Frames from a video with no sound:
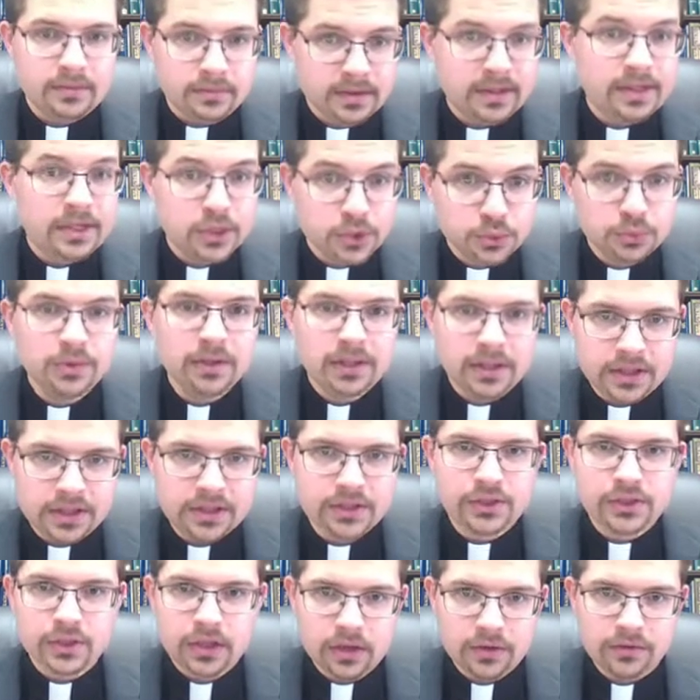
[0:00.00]
he's really
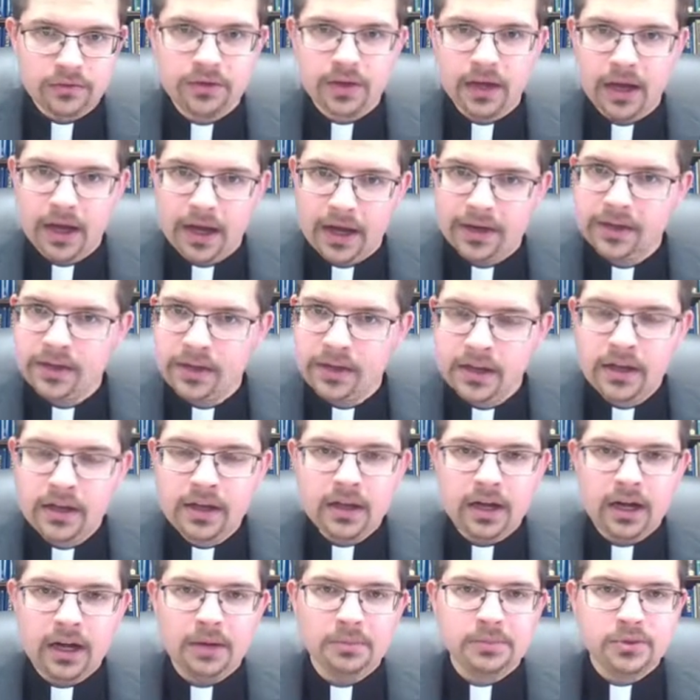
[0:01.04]
the Son of God.
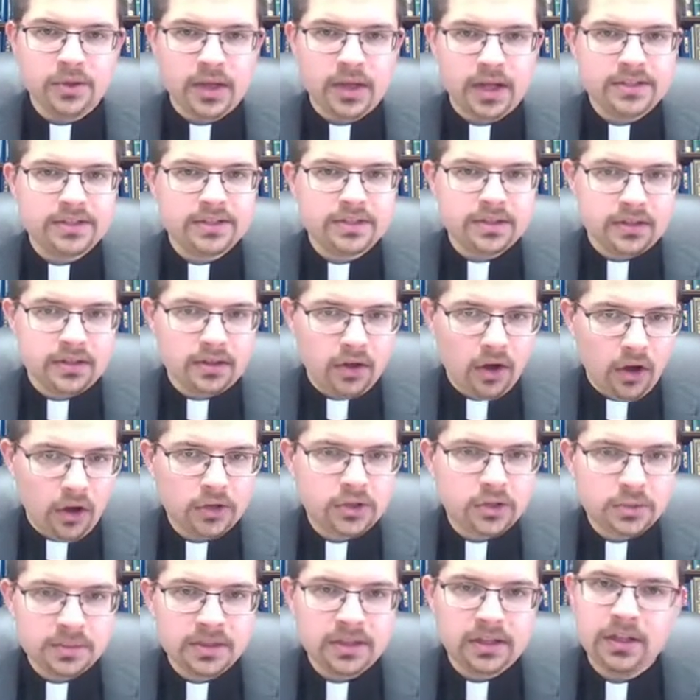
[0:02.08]
So that's
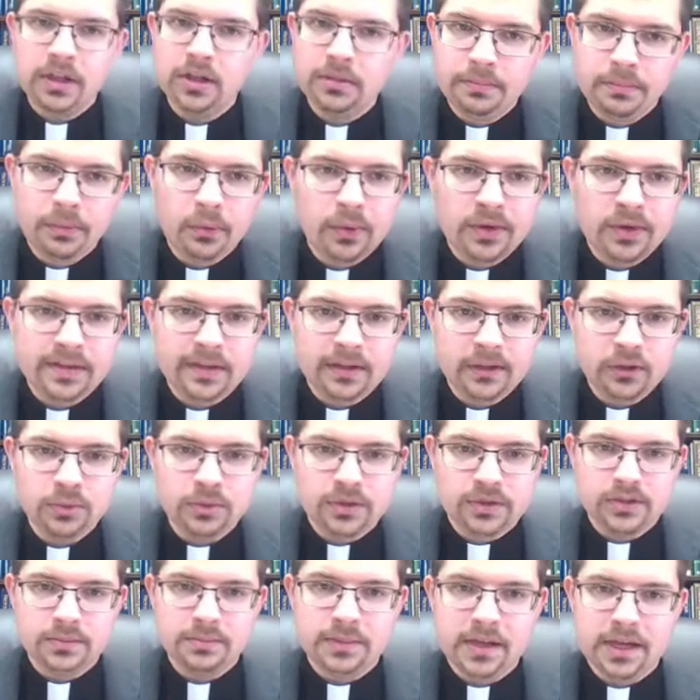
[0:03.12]
ultimately the point that
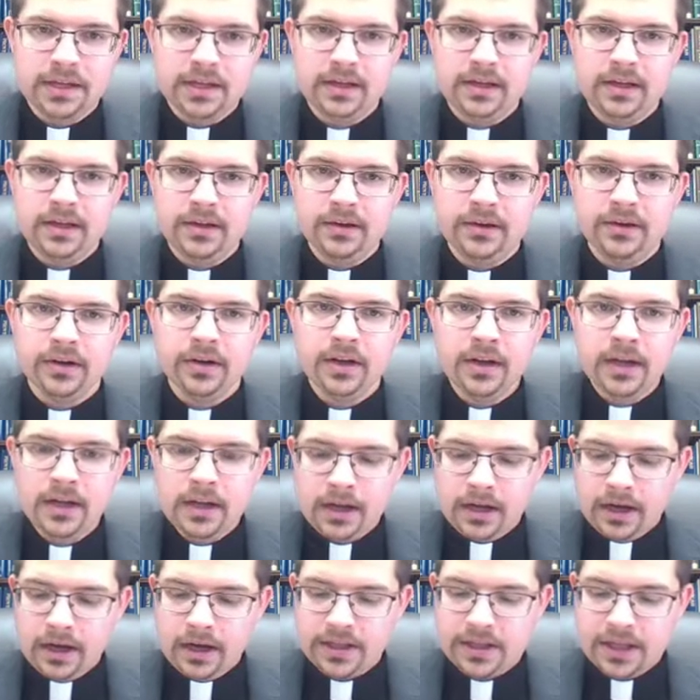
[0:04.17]
Luke is making here,
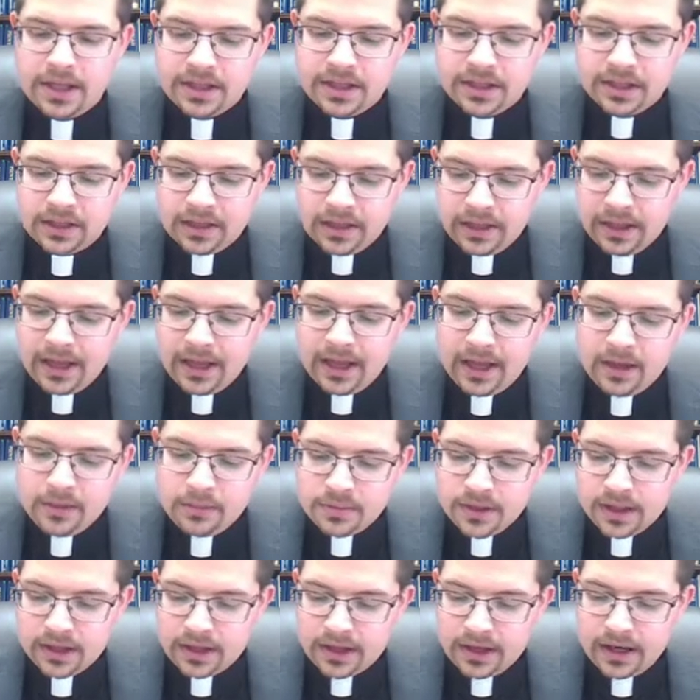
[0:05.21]
that the claim
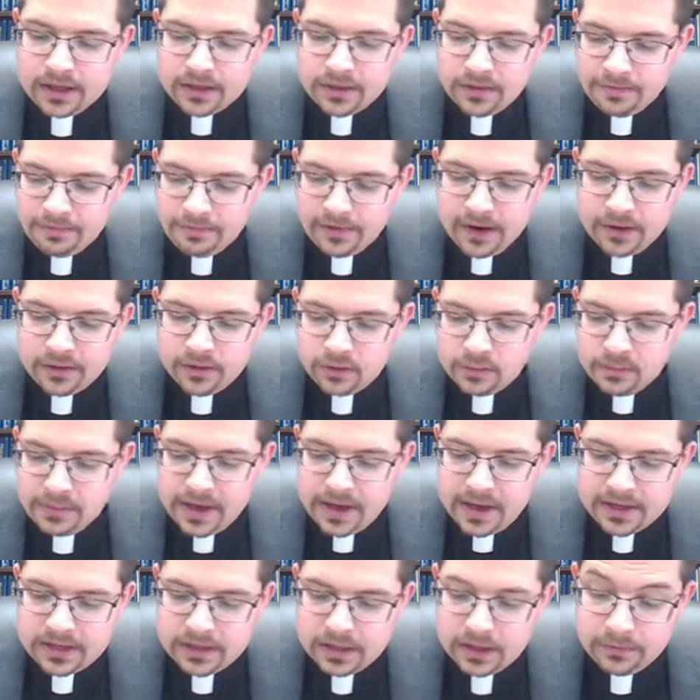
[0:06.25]
that God the Father
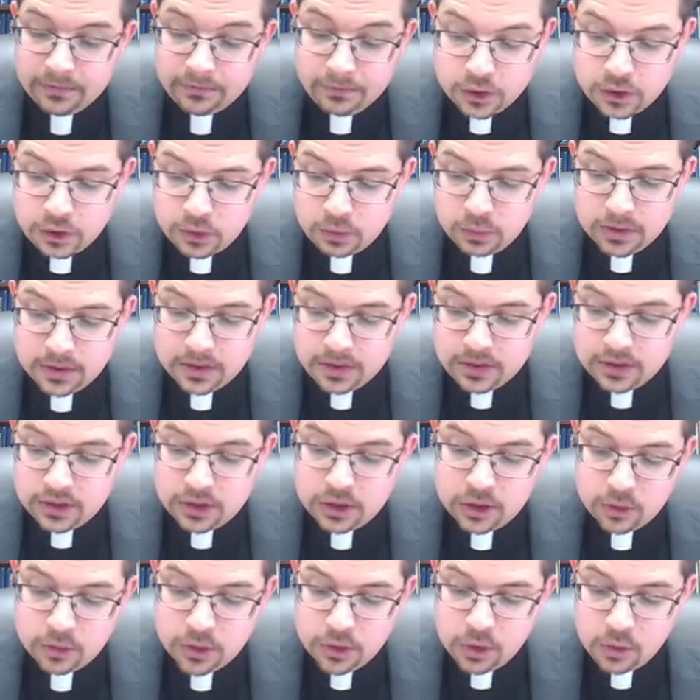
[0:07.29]
makes in verse
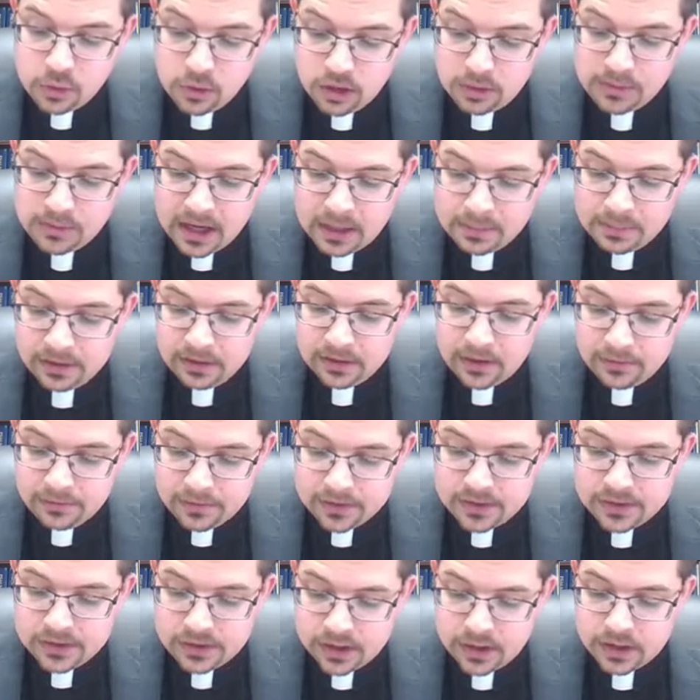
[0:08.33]
22, "You are my
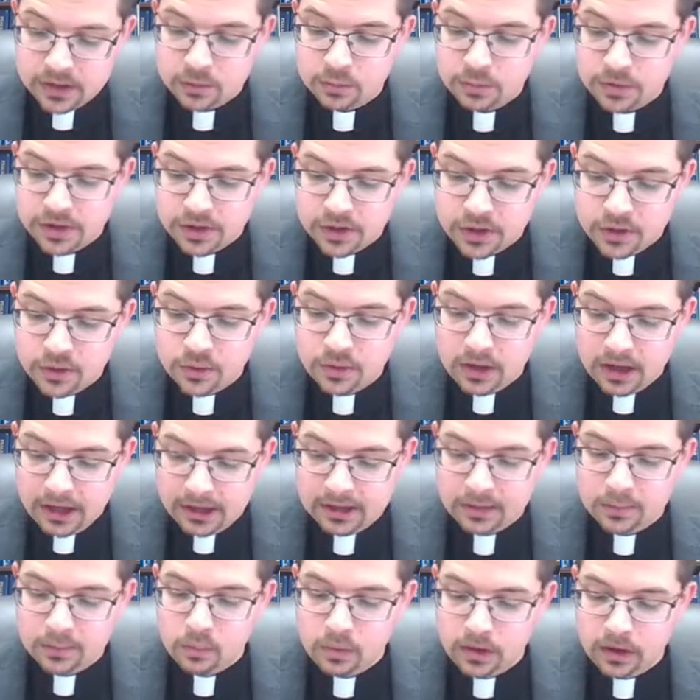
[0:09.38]
beloved Son, with you
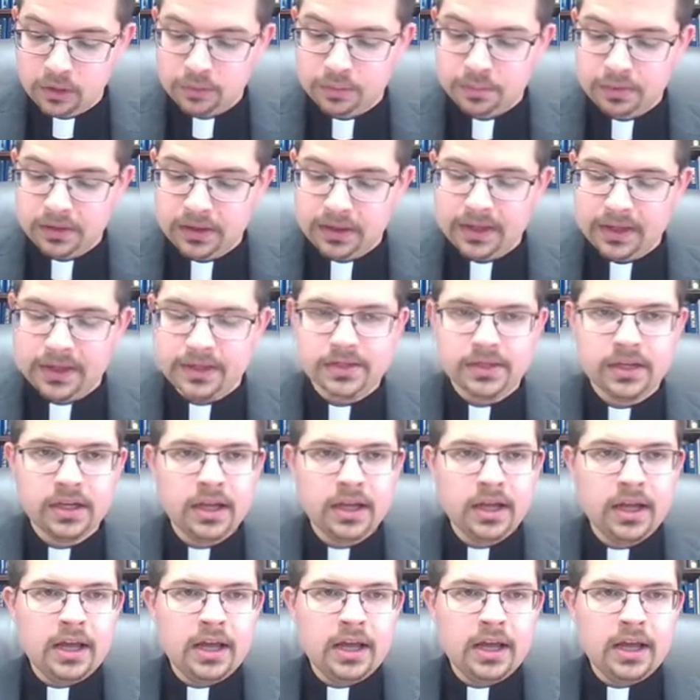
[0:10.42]
I am well pleased."